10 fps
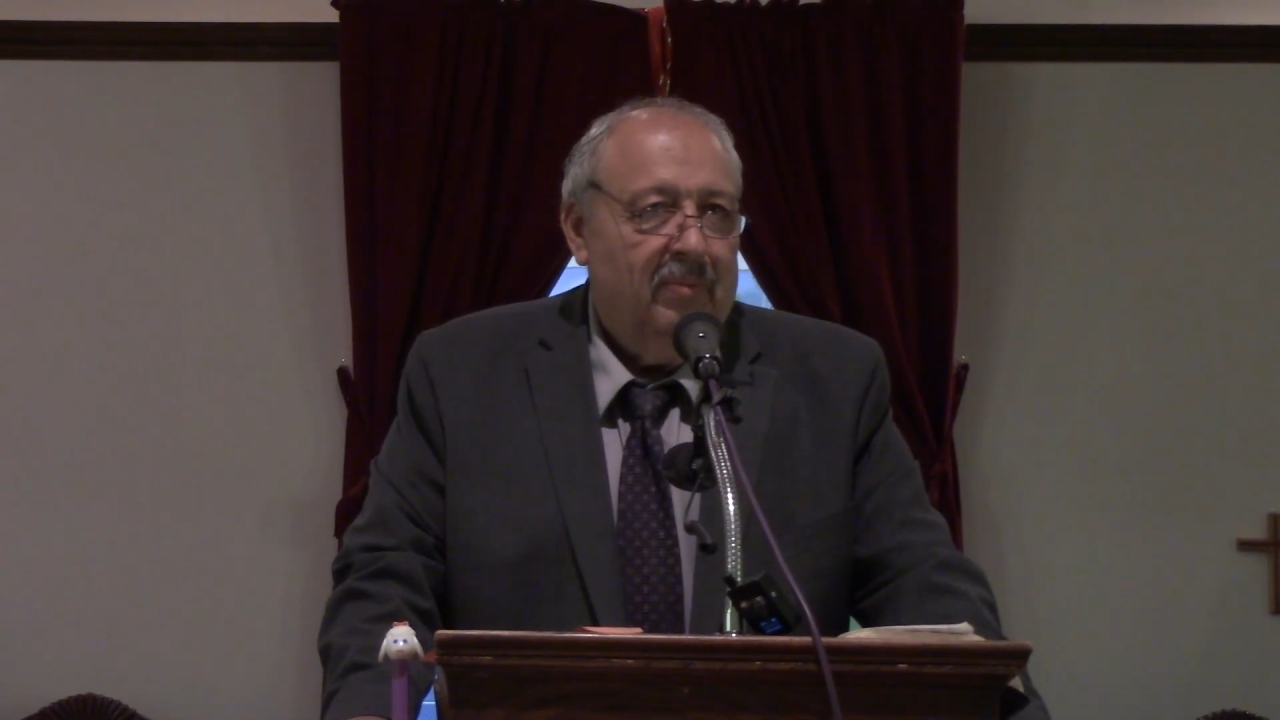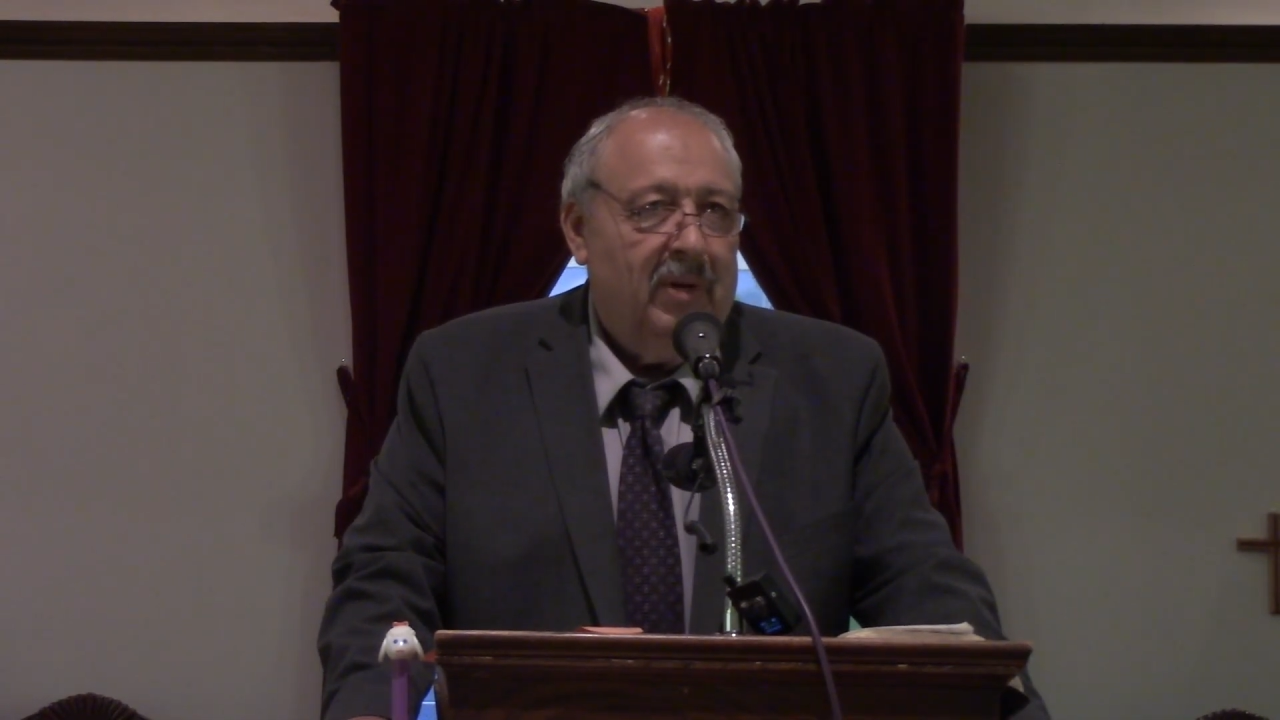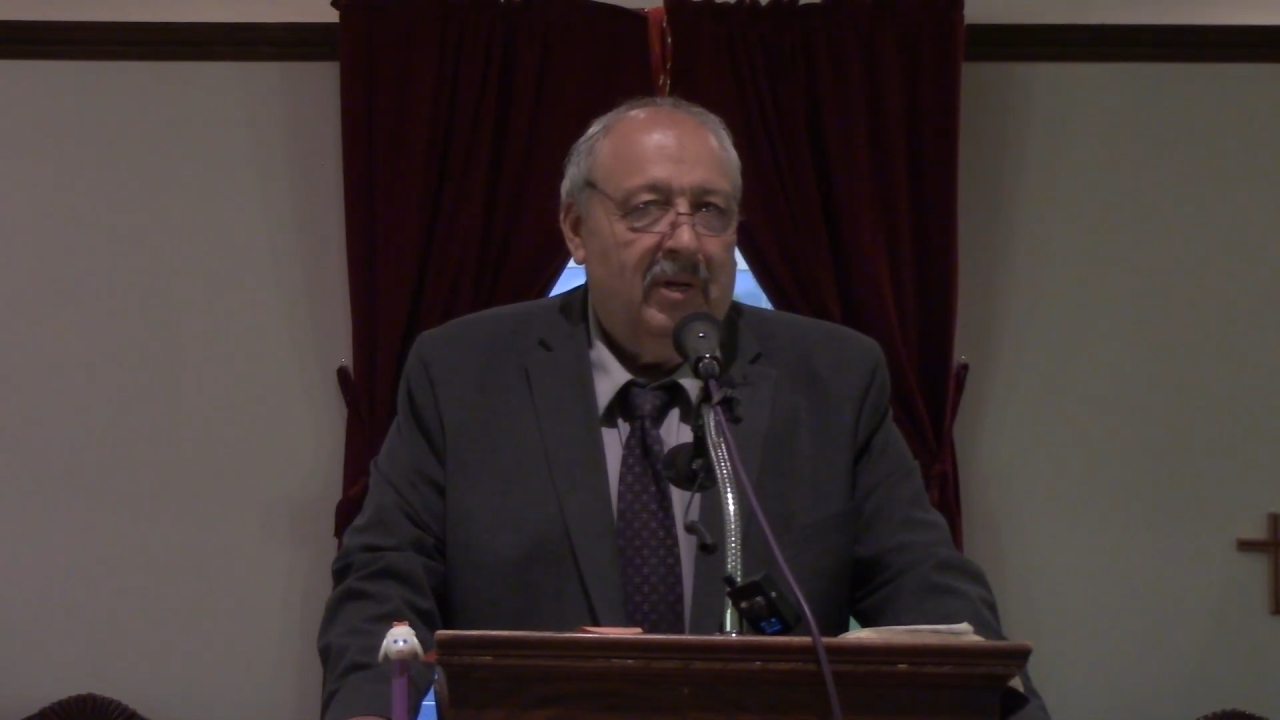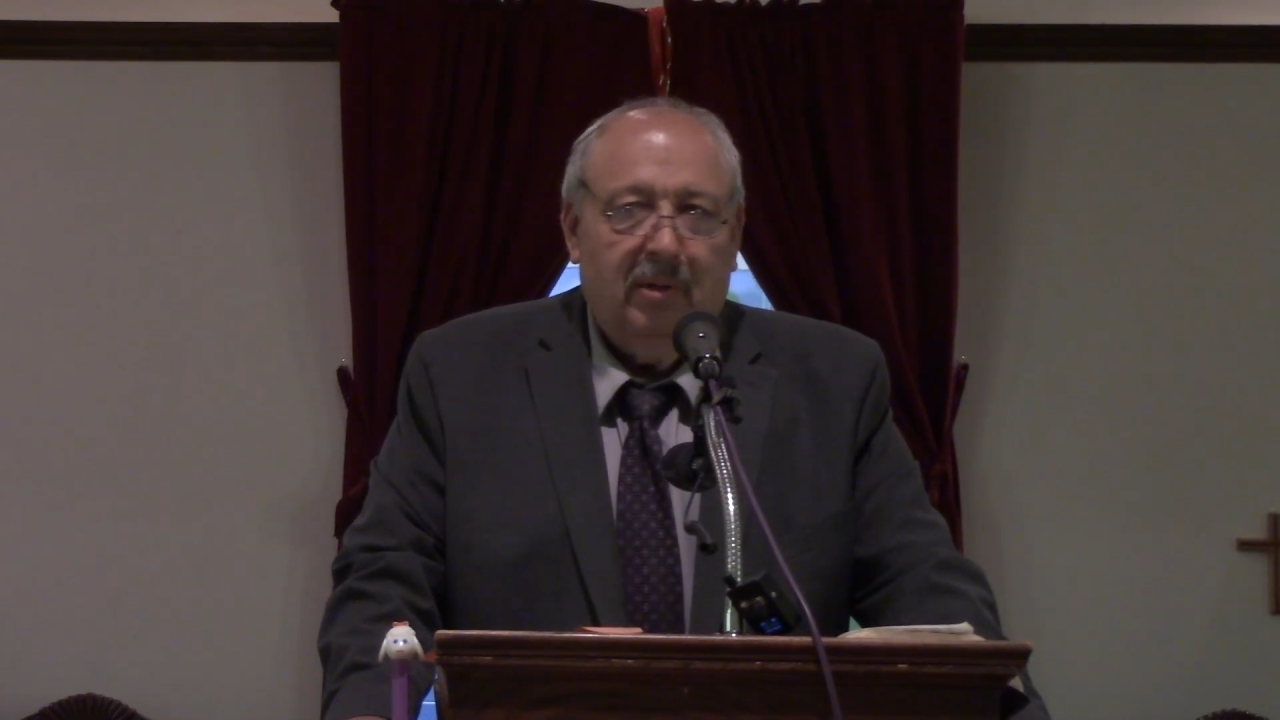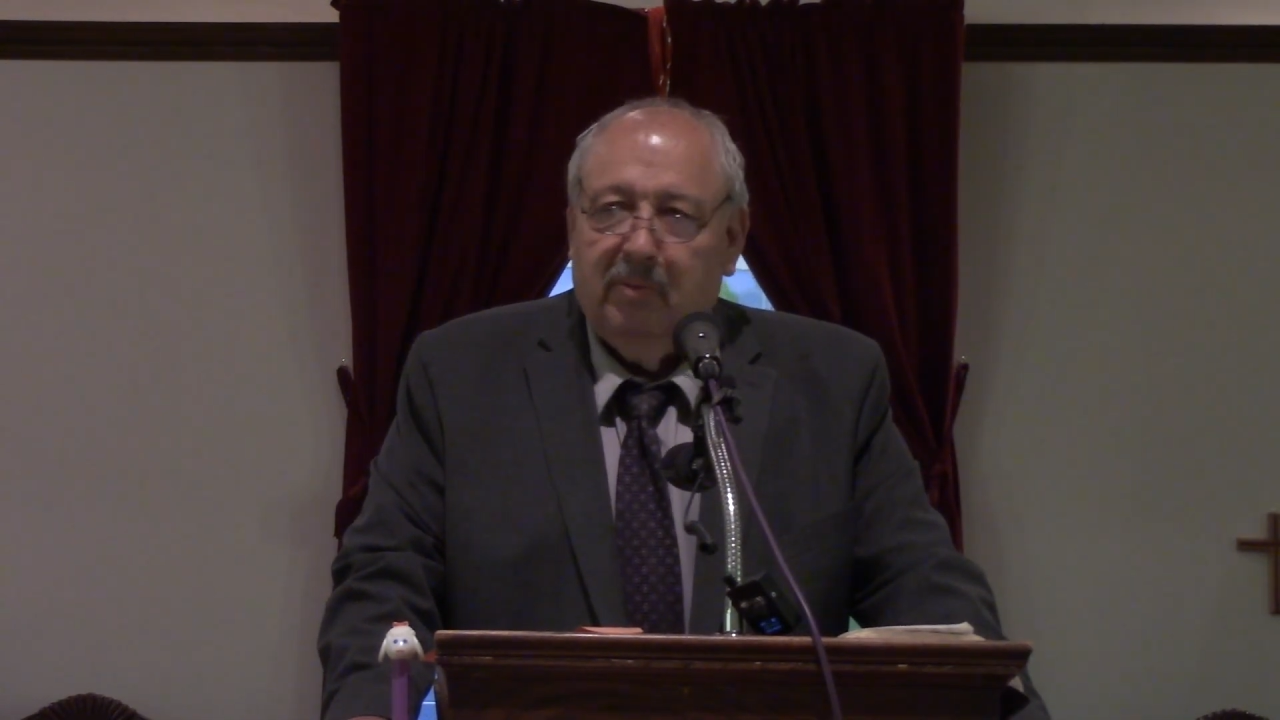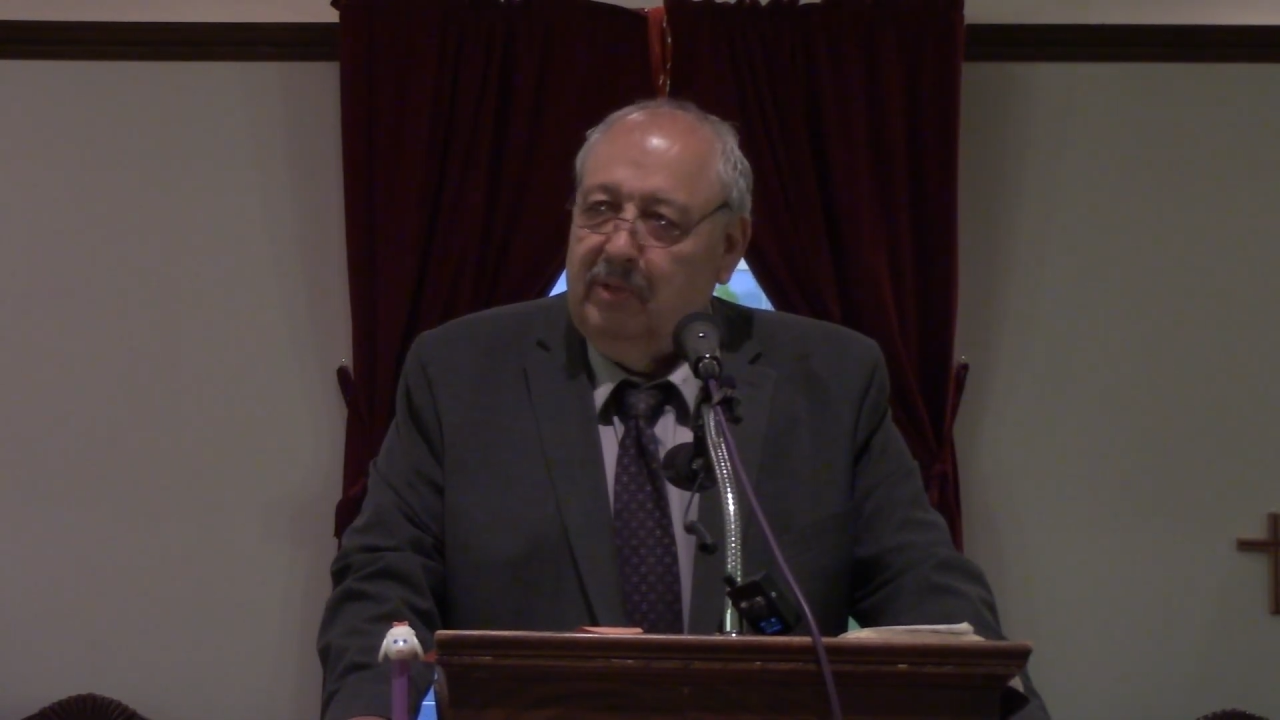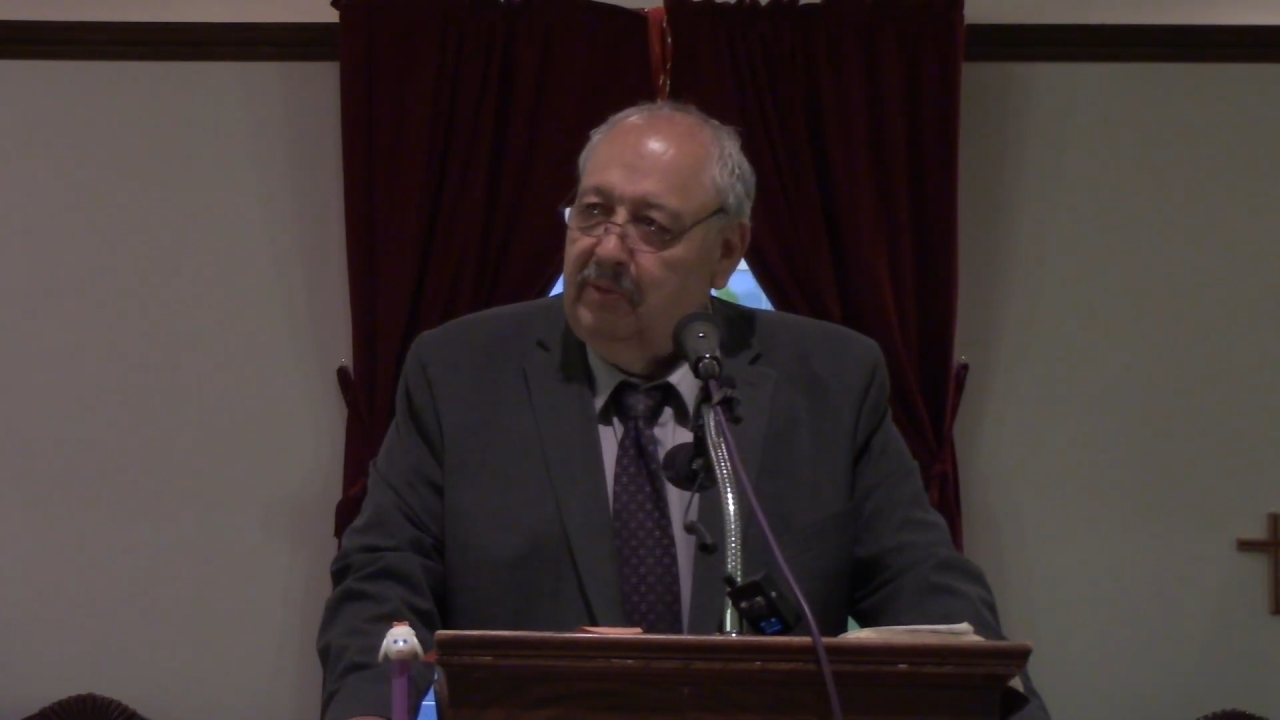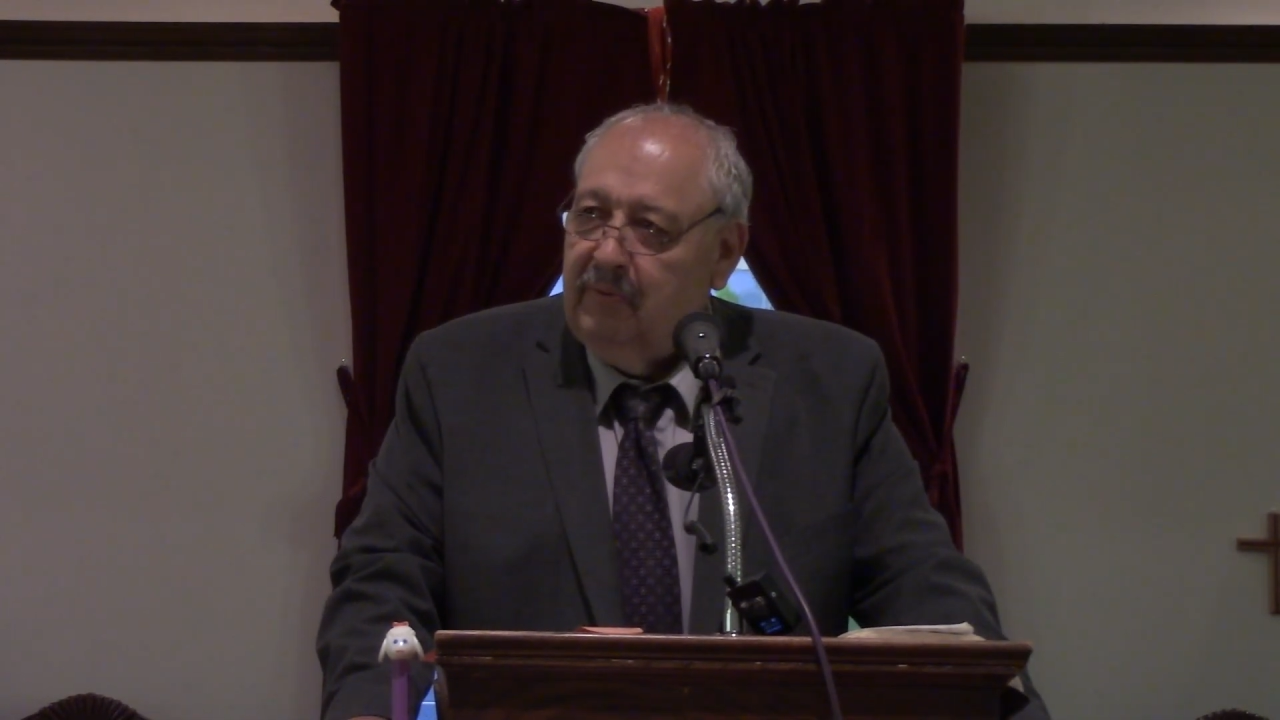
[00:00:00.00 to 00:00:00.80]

My help comes